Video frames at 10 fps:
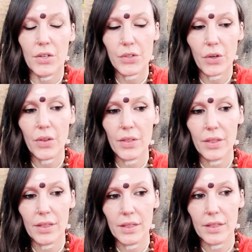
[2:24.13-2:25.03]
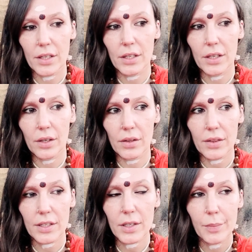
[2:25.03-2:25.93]
So
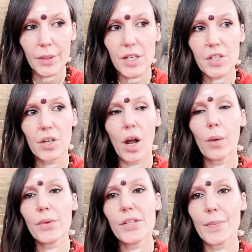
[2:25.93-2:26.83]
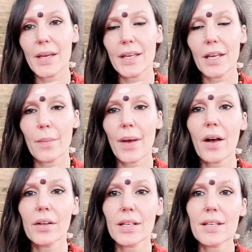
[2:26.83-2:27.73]
the completion I was speaking
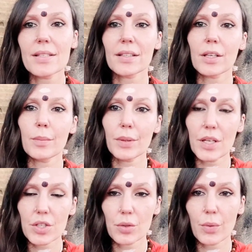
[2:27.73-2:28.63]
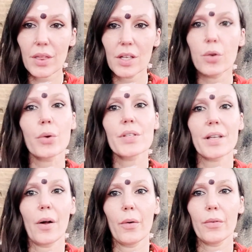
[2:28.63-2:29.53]
about is completion within
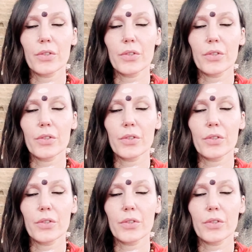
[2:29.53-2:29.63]
yourself.